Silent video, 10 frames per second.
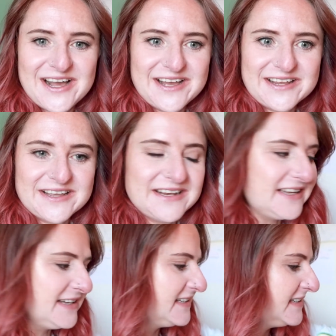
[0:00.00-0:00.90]
I'm
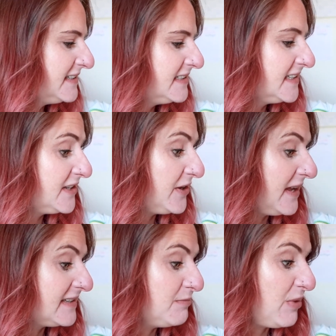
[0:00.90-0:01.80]
gonna go
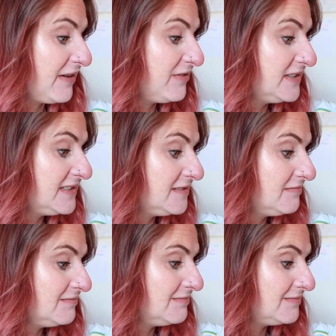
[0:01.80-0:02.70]
get some breakfast.
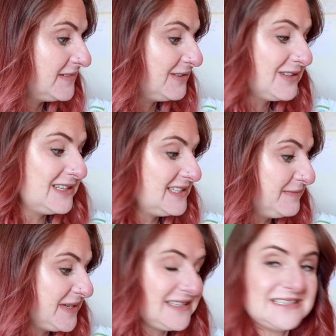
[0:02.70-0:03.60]
I've got
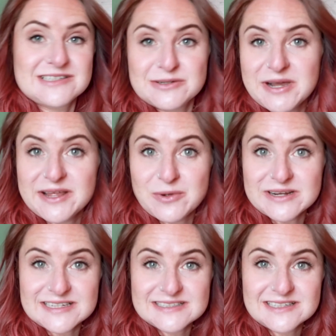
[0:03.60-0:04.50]
13 minutes until my
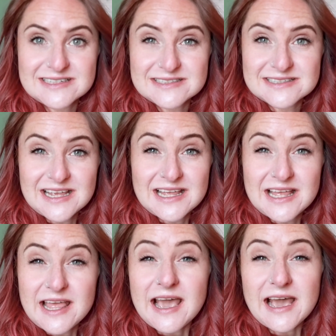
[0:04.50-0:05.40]
work day starts,
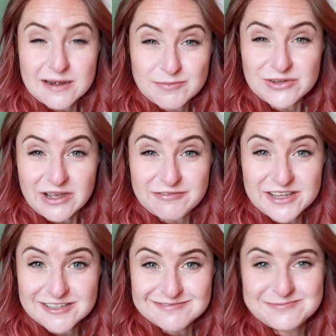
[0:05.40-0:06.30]
and I'm
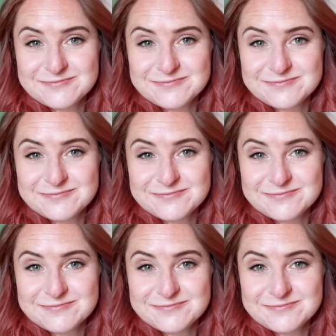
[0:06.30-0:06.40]
starving.